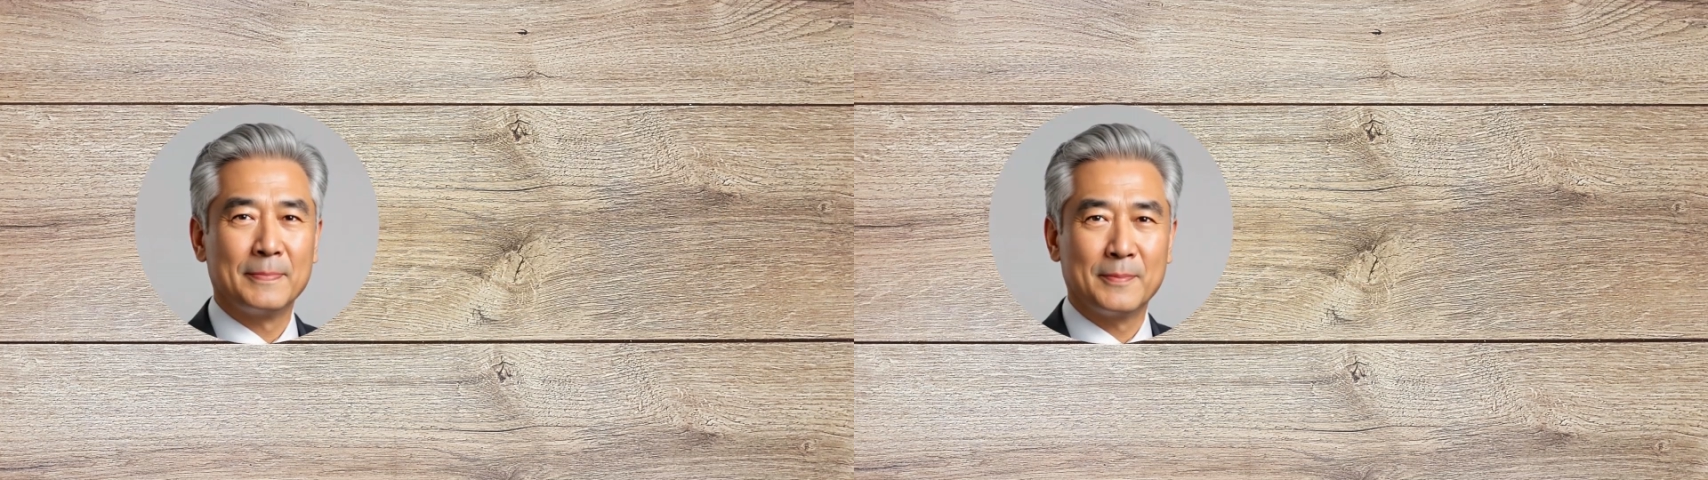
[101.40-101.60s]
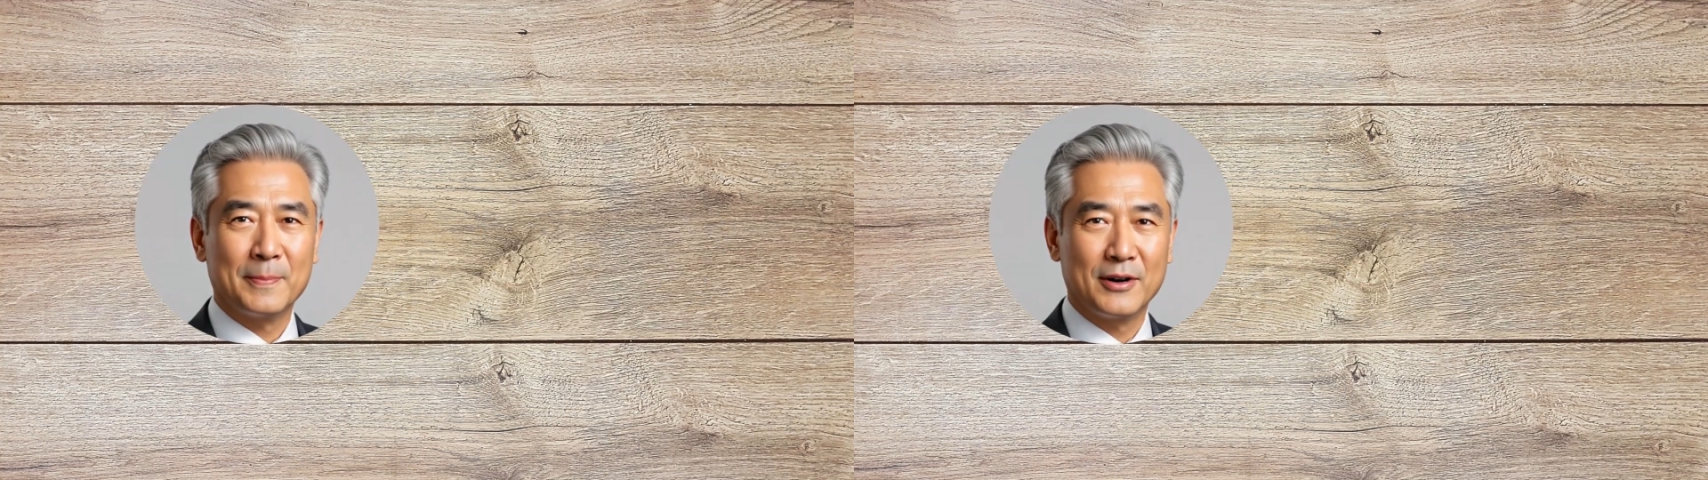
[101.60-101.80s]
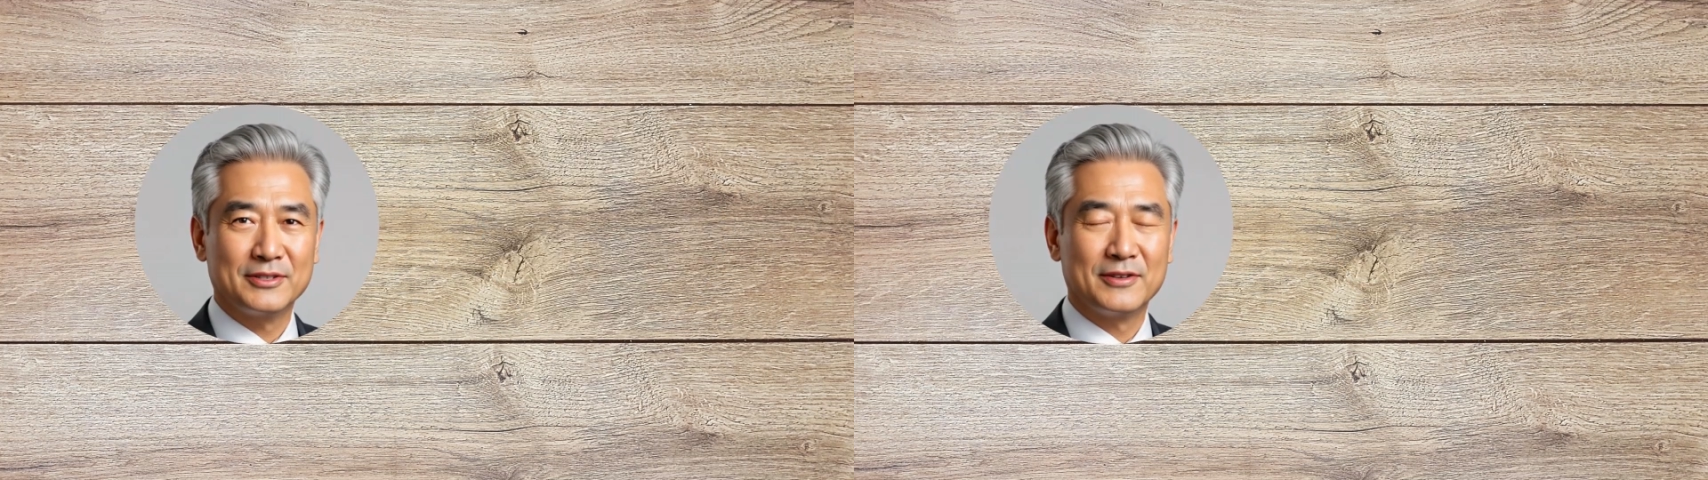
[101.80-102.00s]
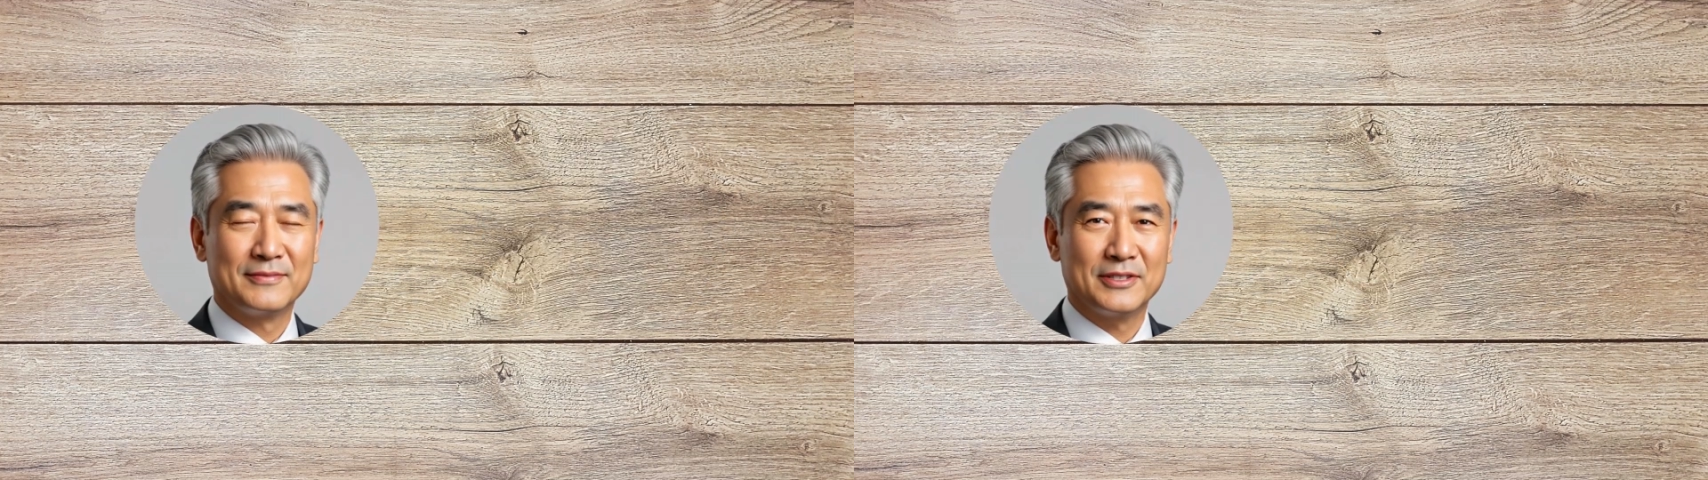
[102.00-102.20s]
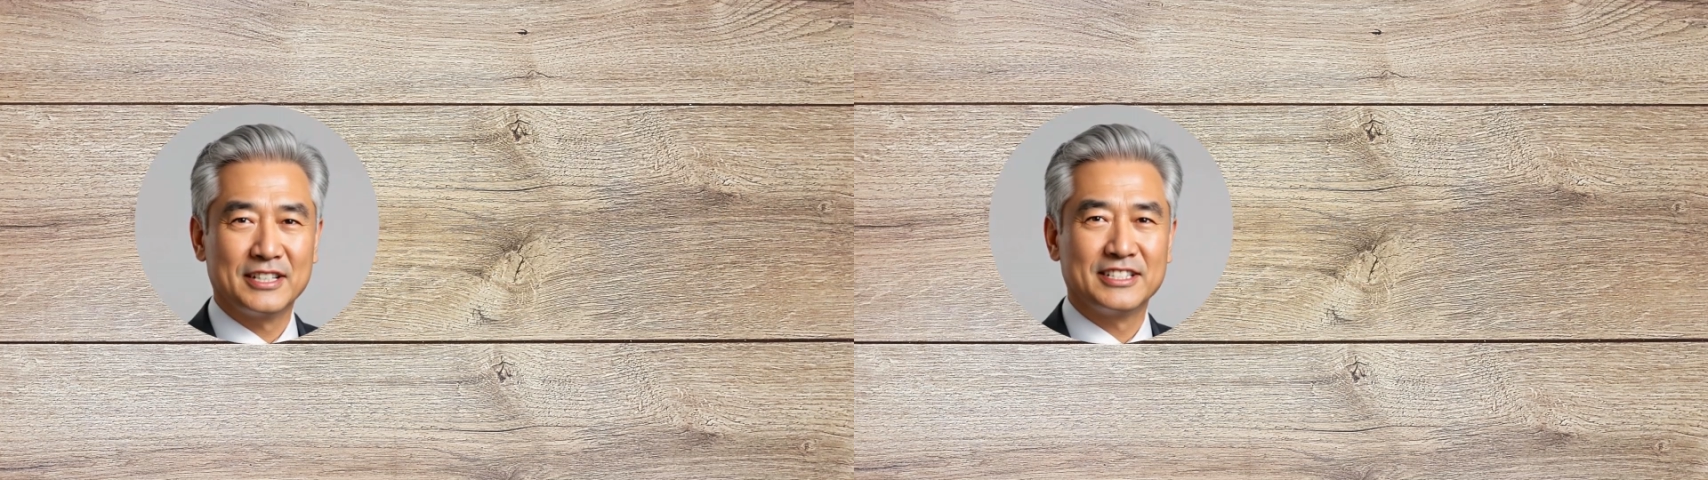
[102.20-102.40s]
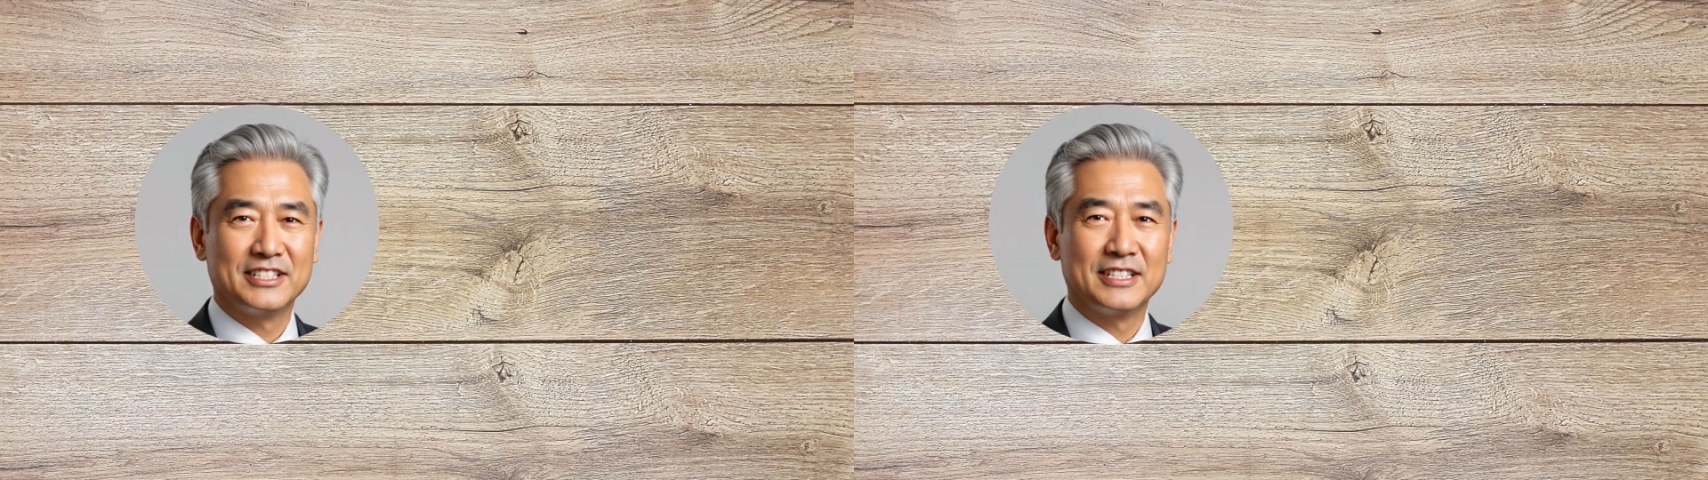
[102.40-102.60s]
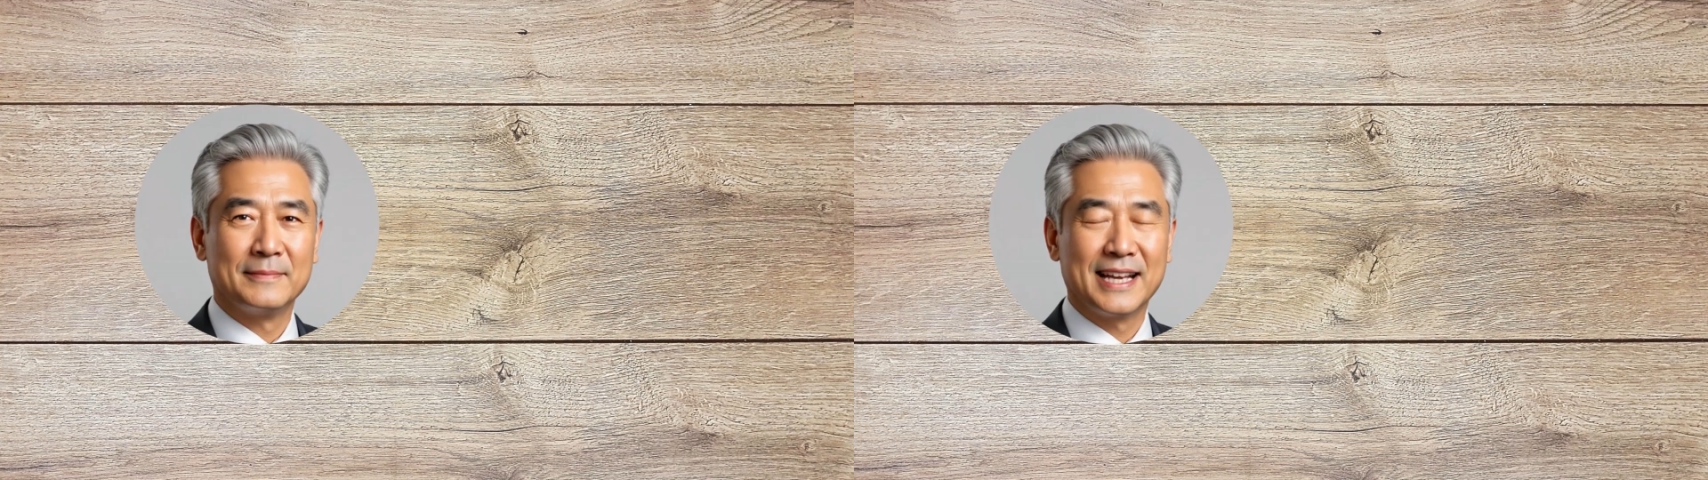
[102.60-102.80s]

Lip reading: a proposal for this system